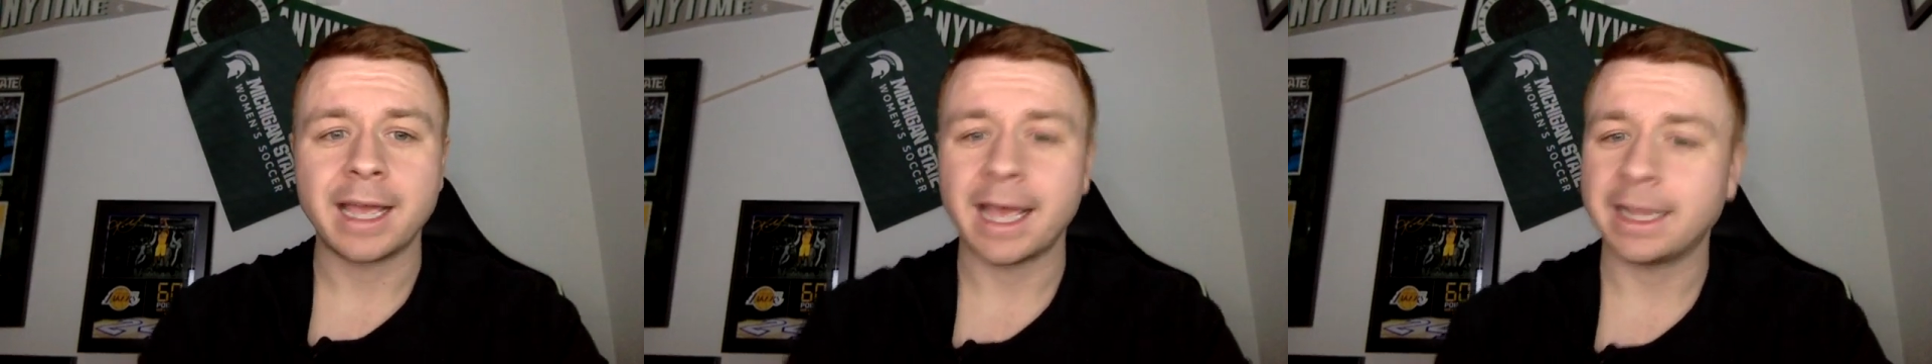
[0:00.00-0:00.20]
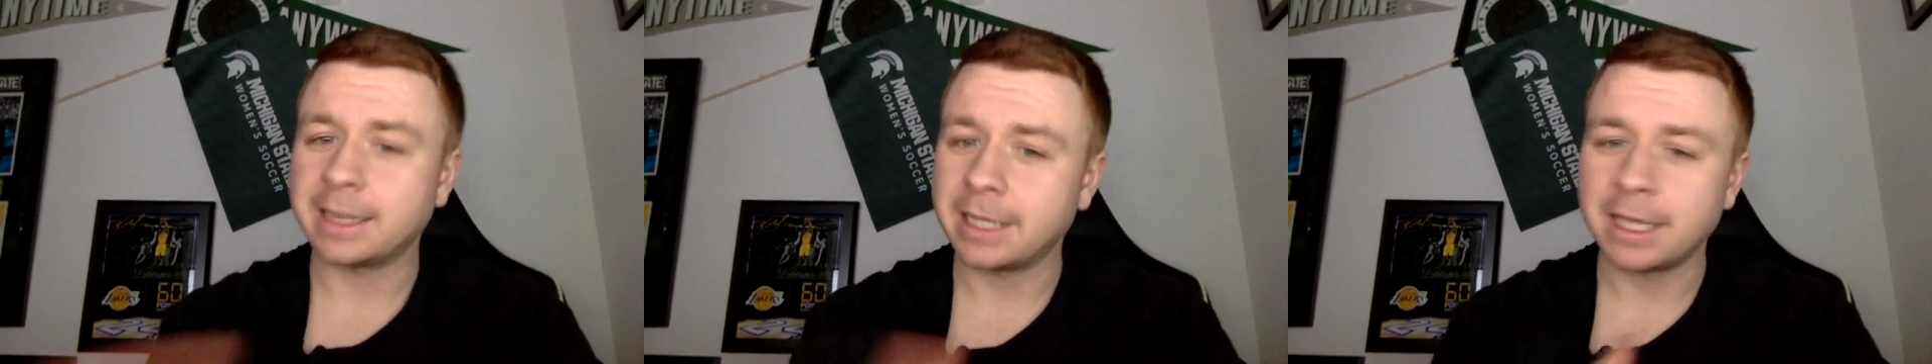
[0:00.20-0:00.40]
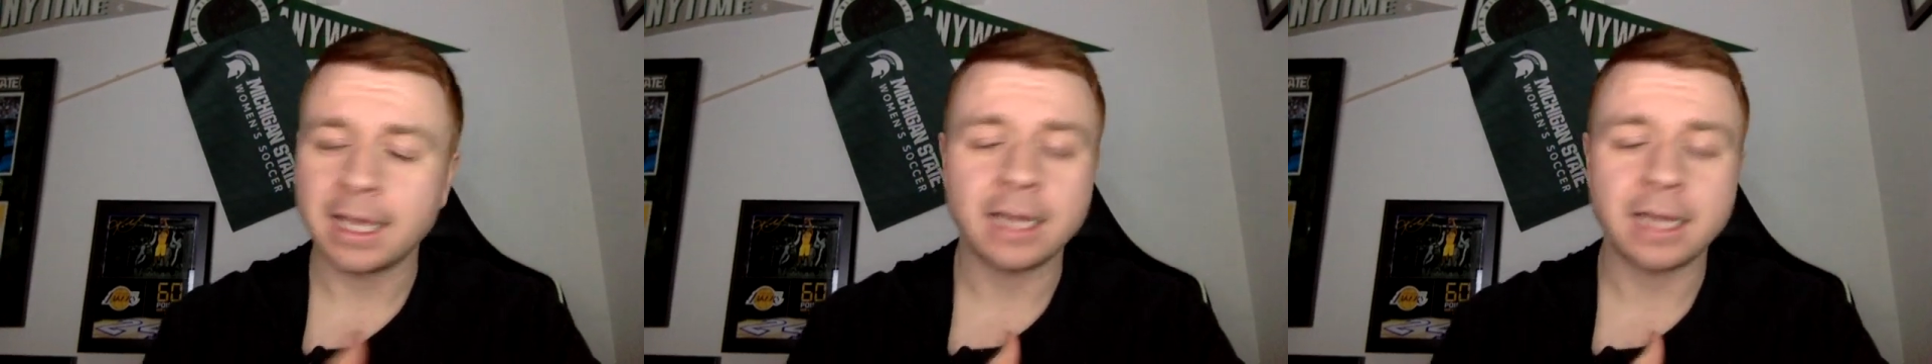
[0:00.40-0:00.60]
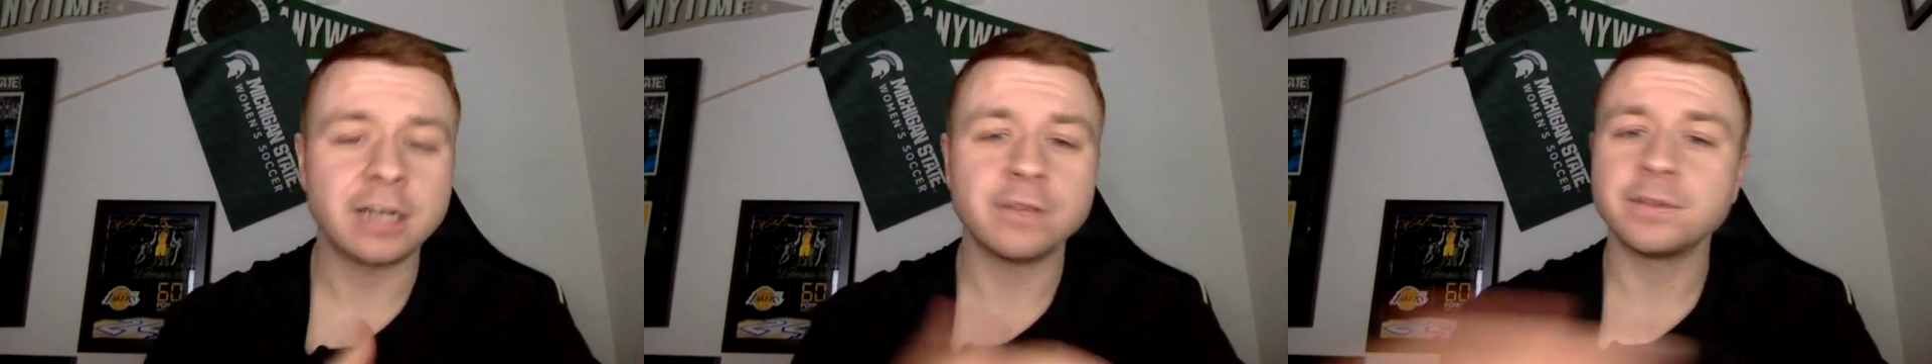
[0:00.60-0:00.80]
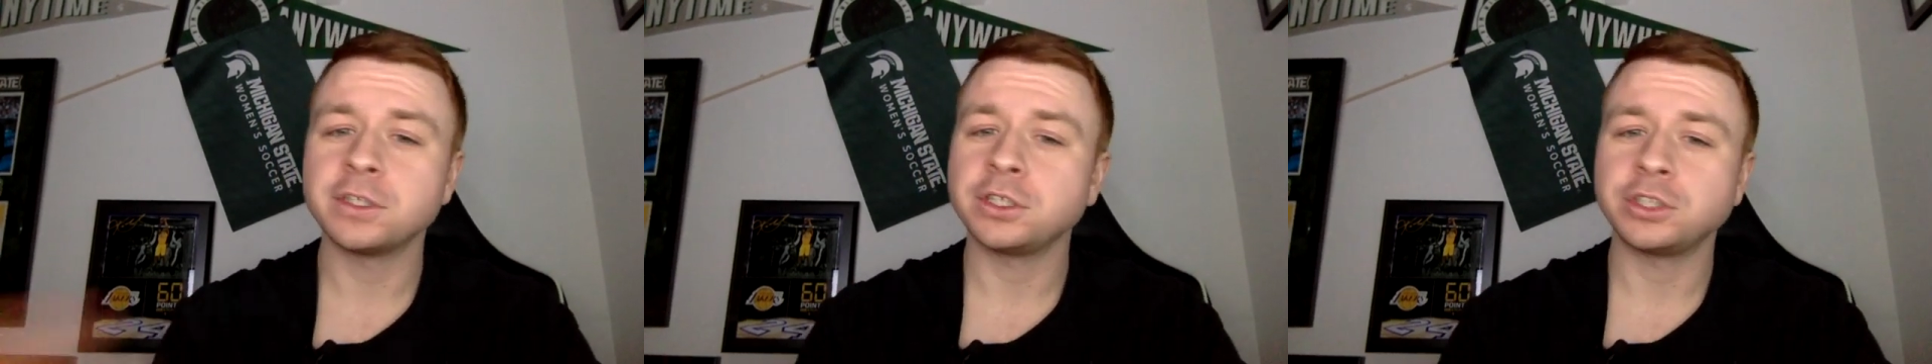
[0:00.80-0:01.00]
at the end
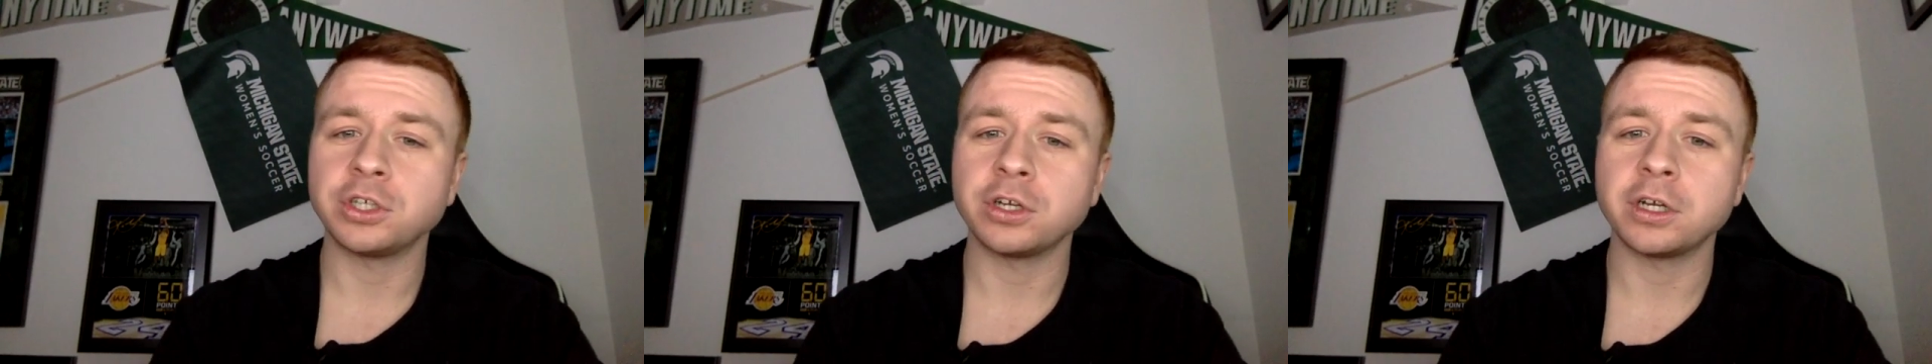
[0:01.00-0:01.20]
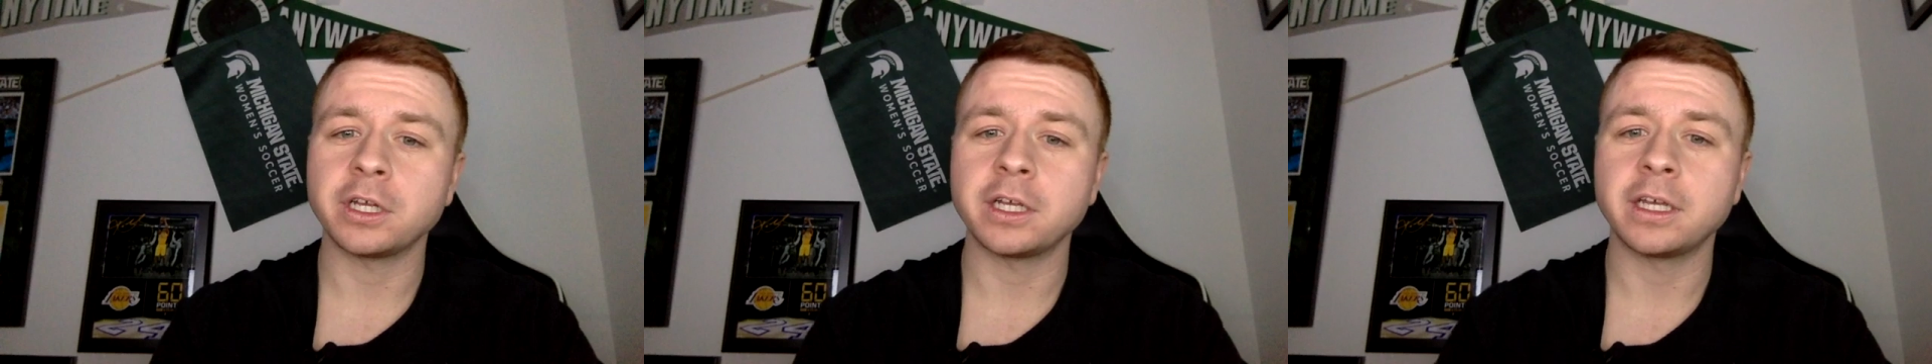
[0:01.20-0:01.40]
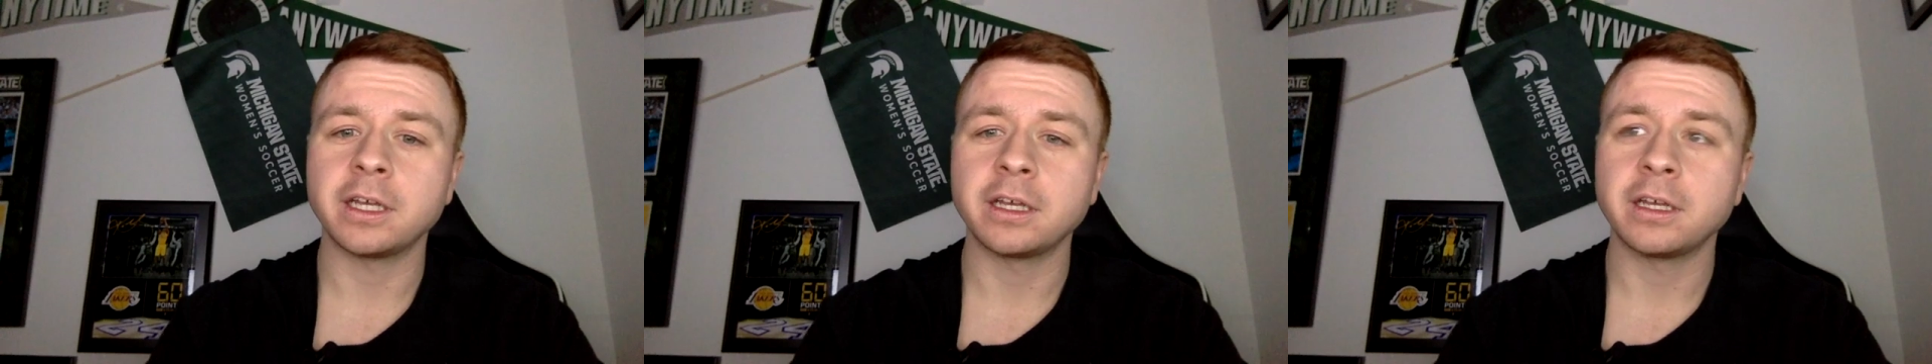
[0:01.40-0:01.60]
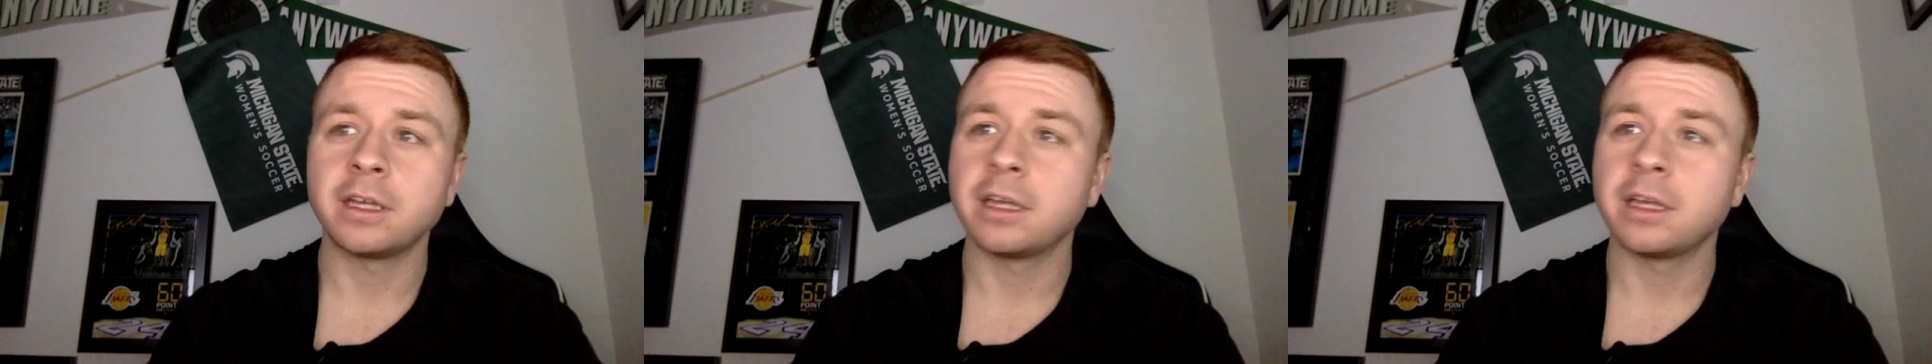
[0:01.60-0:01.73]
of this journey,